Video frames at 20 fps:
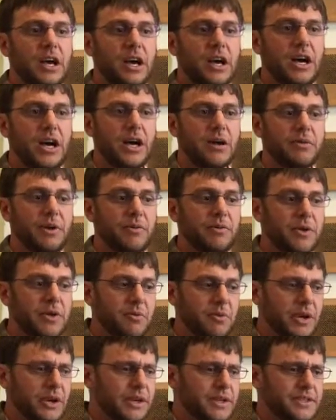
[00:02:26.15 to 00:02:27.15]
I
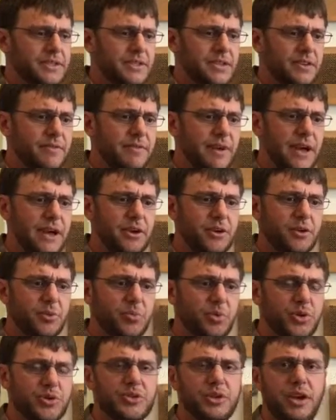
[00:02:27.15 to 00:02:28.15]
really wanted to see if I
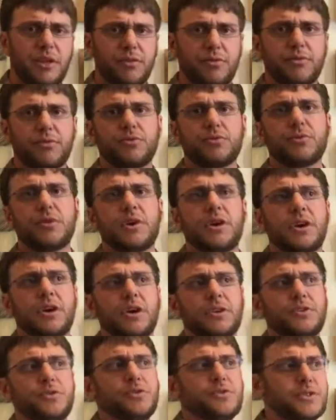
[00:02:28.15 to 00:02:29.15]
could push that through
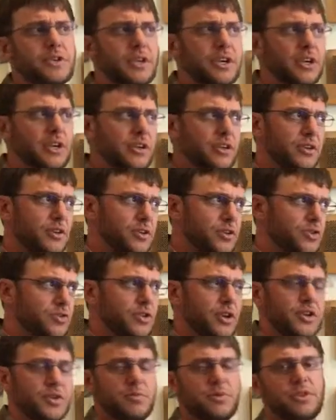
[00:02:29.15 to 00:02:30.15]
using
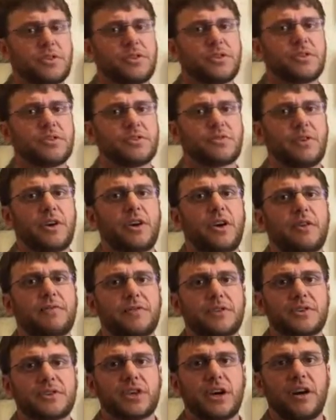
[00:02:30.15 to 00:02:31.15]
construction materials right
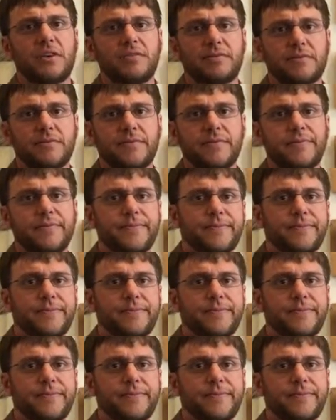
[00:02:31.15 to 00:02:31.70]
off the shelf.